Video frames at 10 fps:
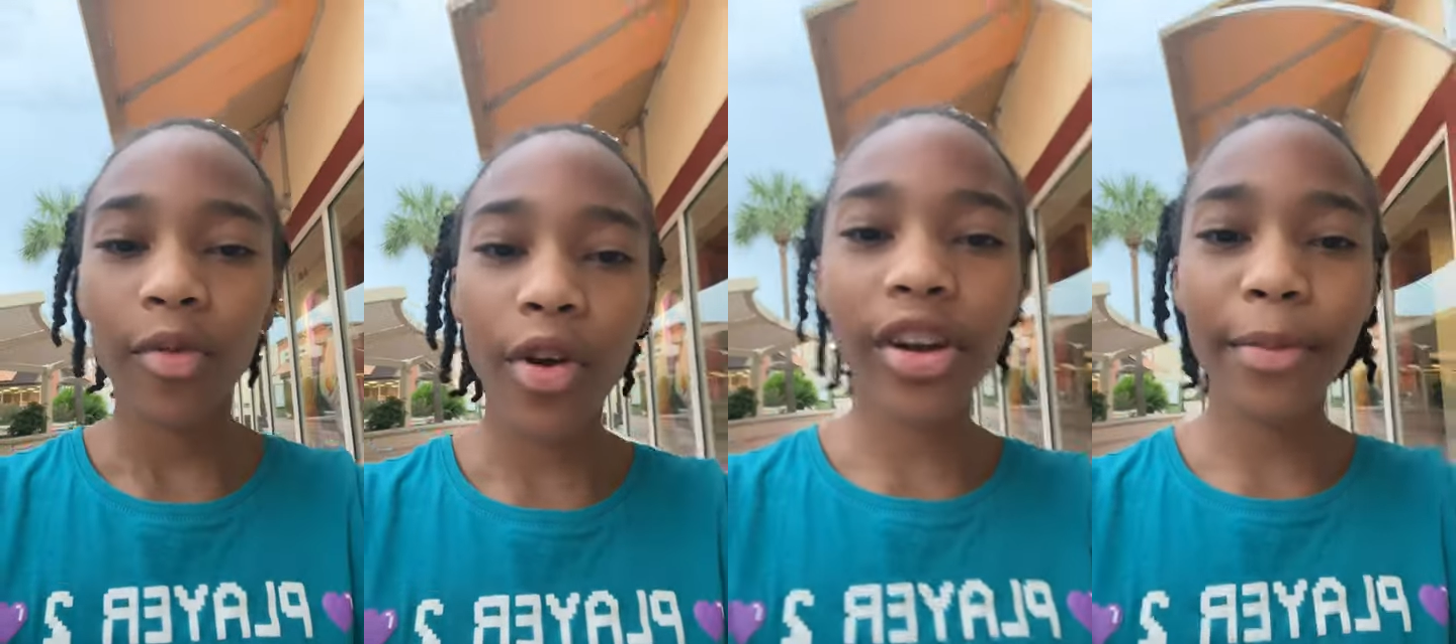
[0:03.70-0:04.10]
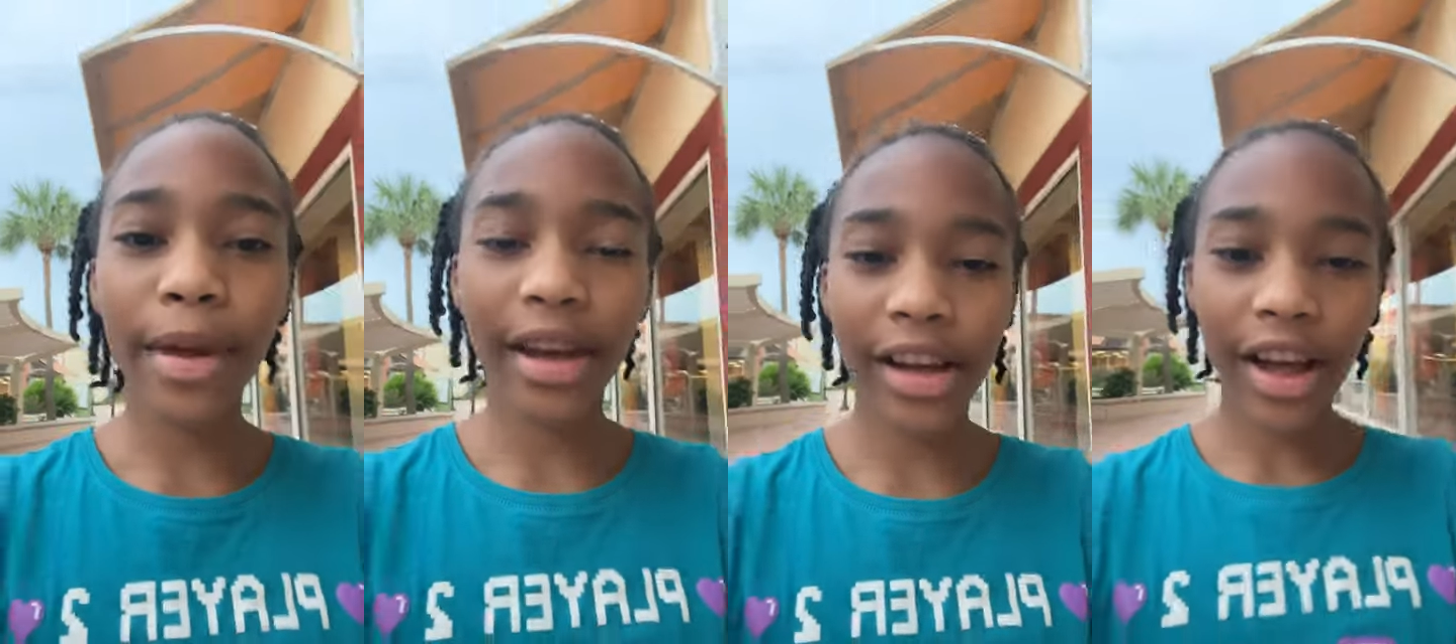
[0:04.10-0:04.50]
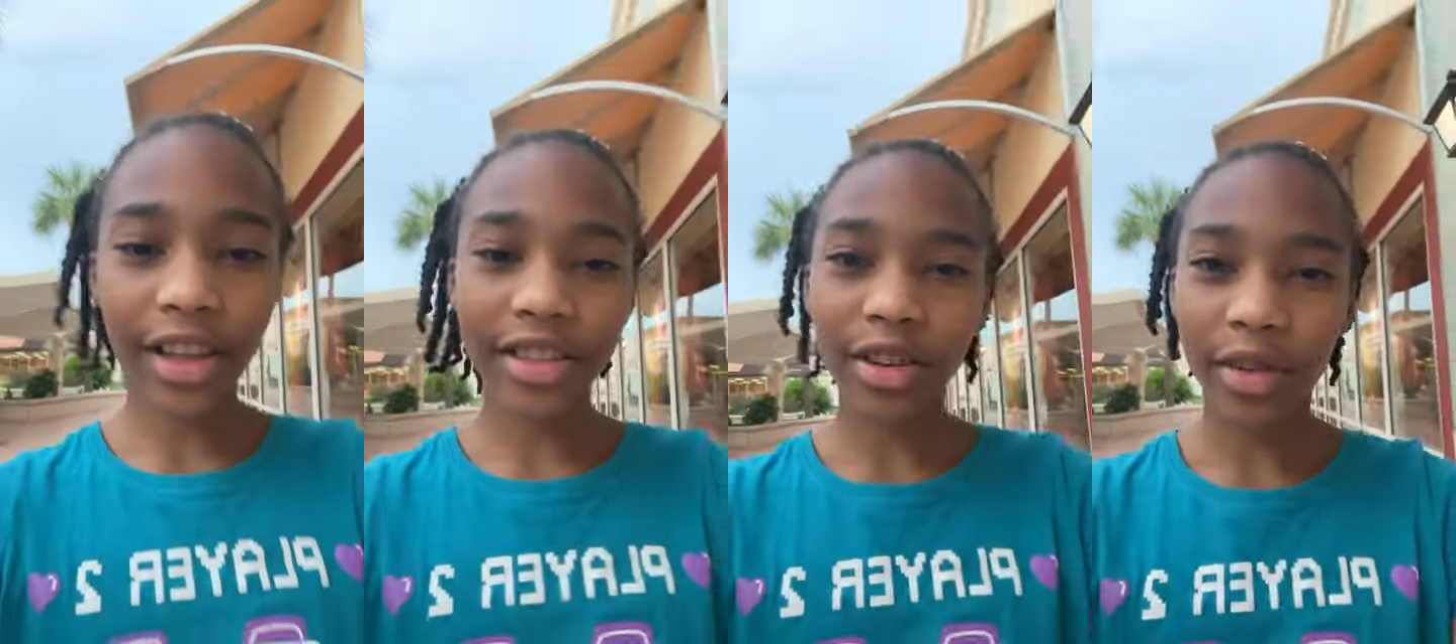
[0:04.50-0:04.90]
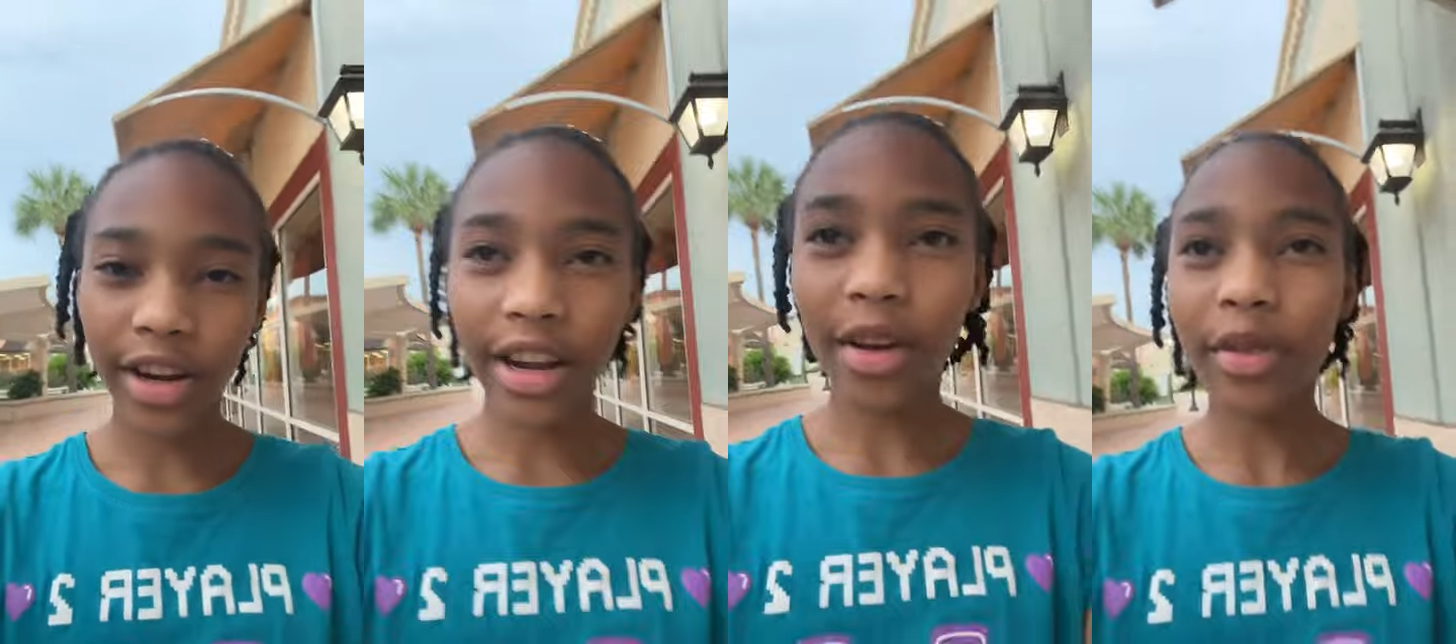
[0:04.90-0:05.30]
Welcome back guys. So
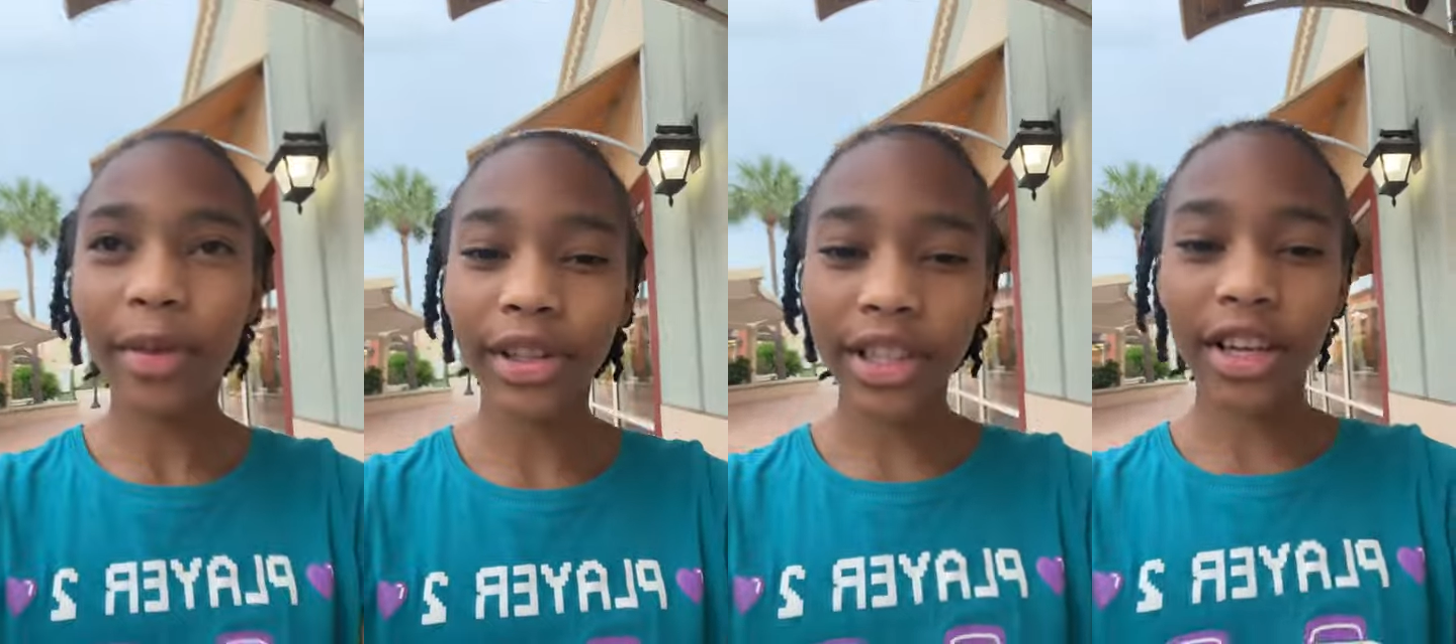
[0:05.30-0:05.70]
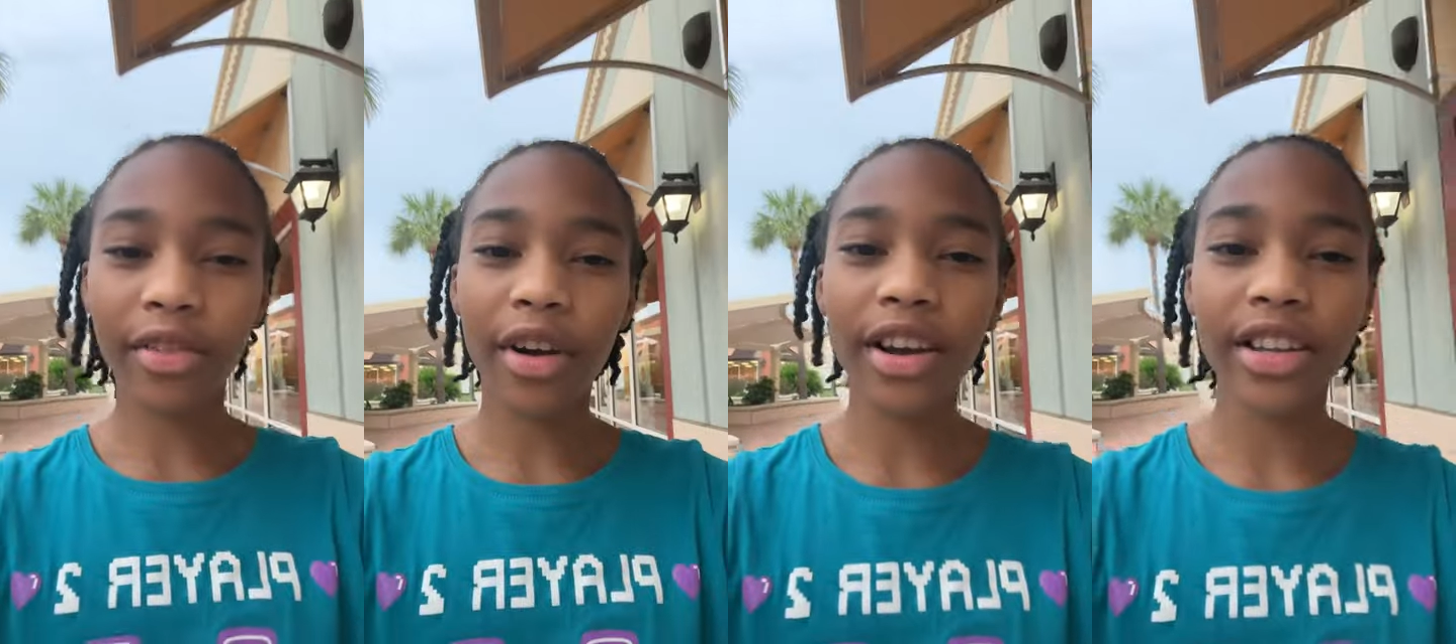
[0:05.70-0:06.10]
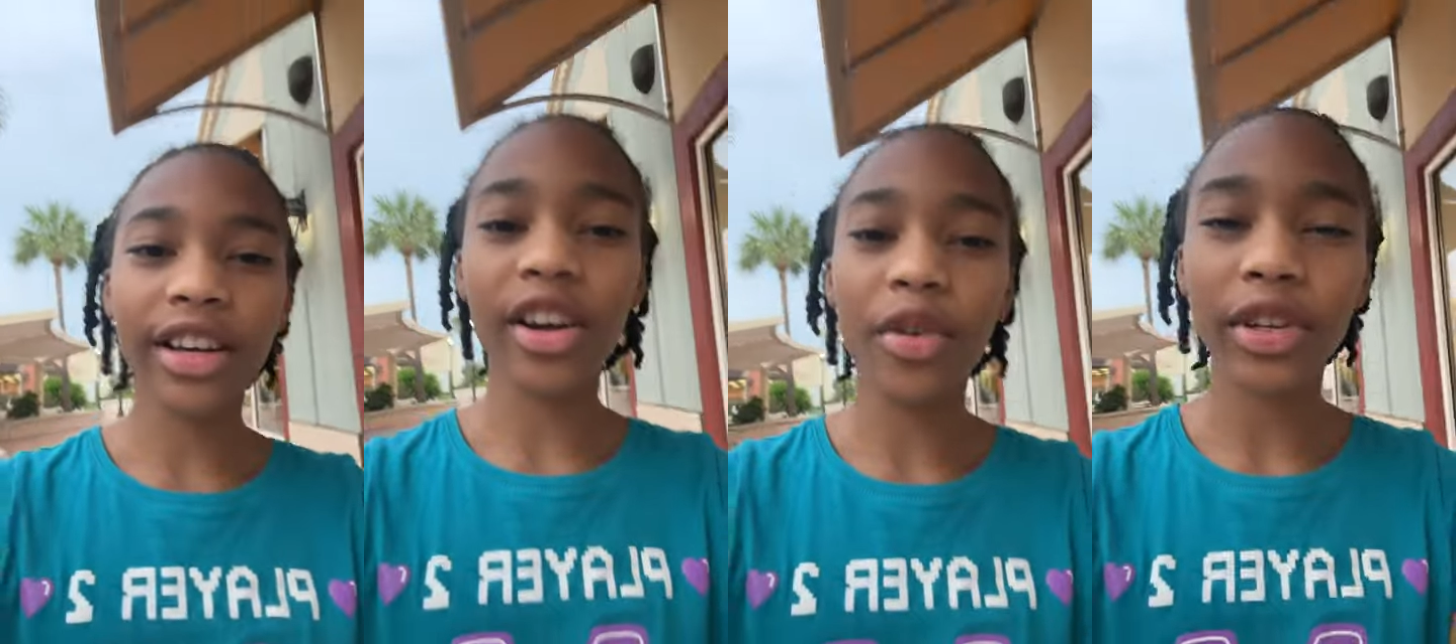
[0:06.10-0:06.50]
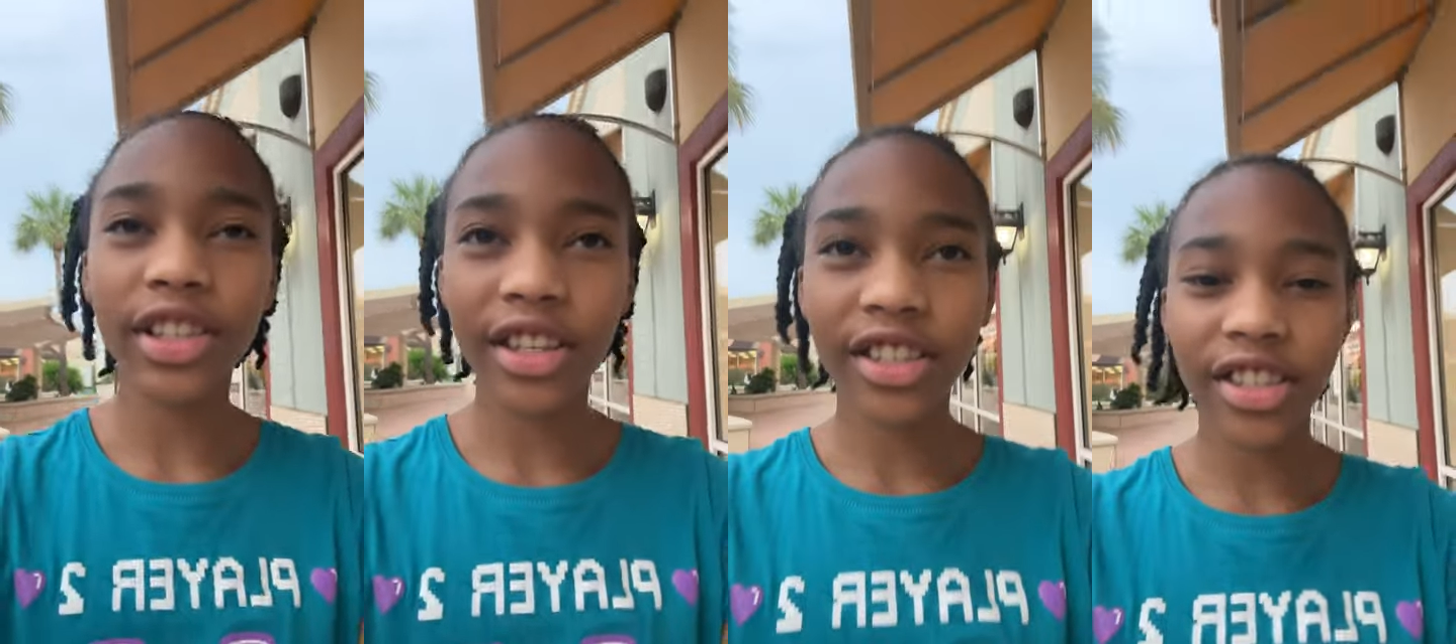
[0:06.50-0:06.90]
right now we're about to get ready and go
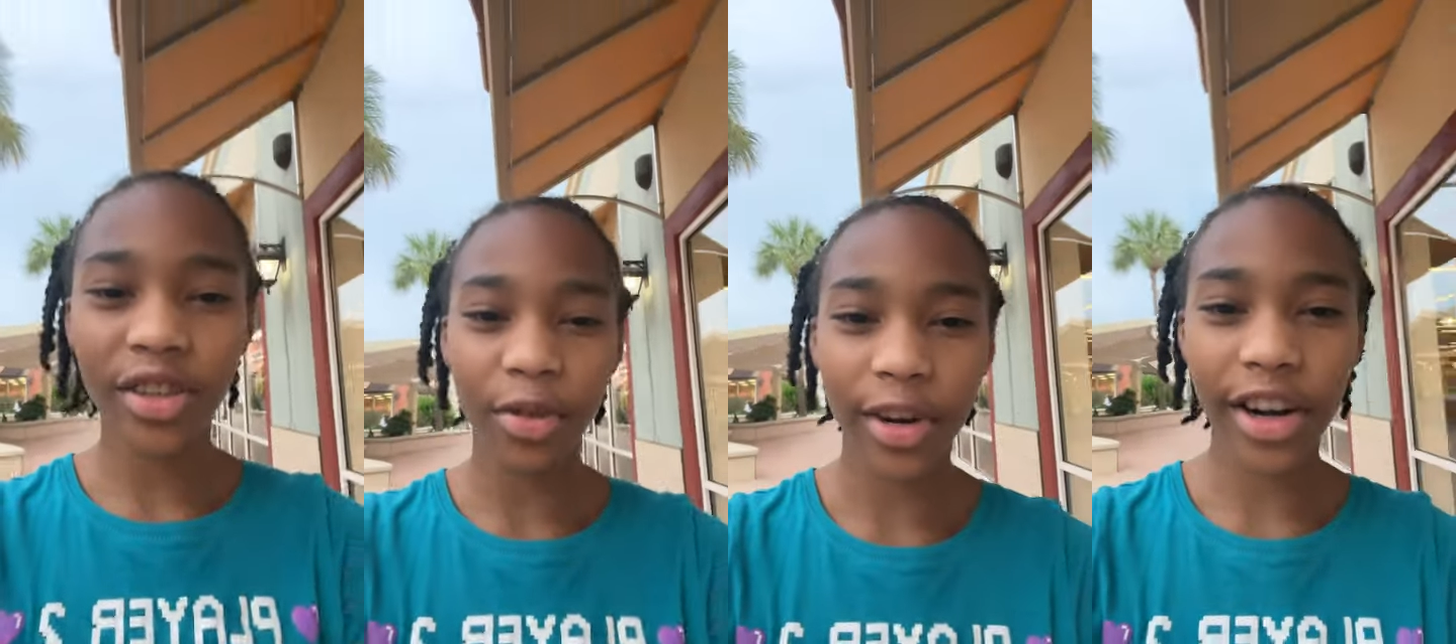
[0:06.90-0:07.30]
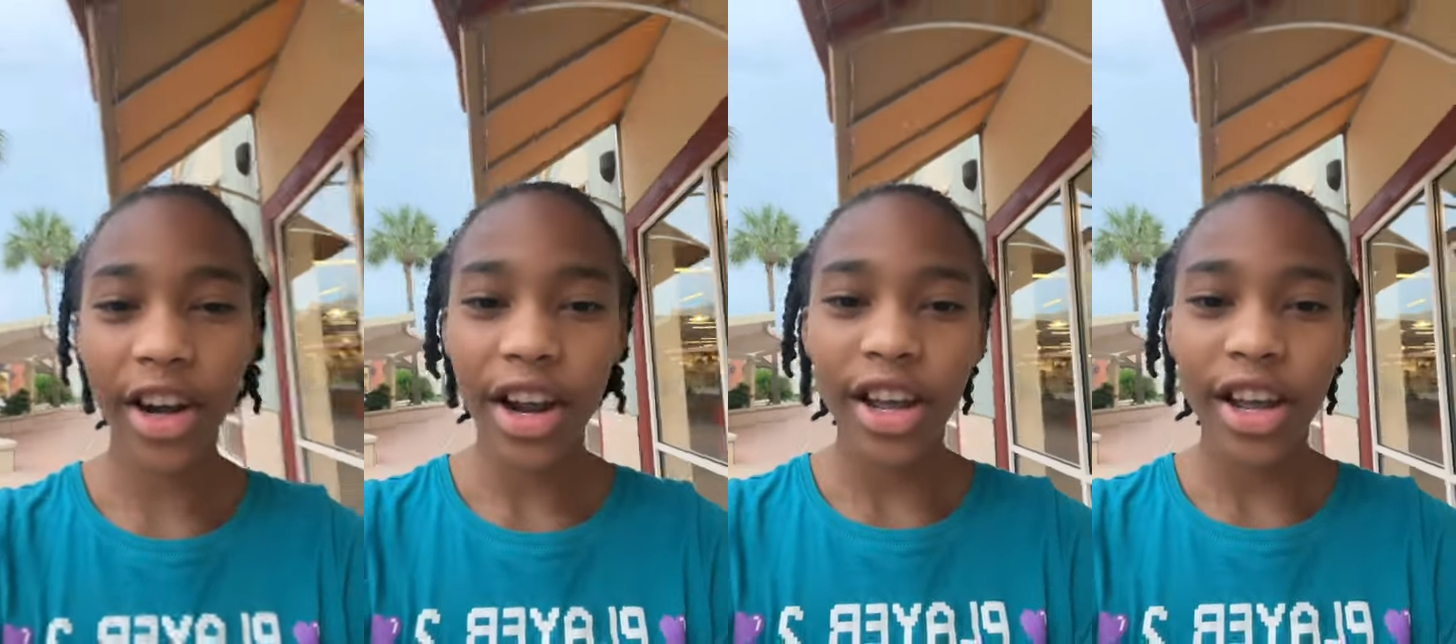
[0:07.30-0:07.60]
into the store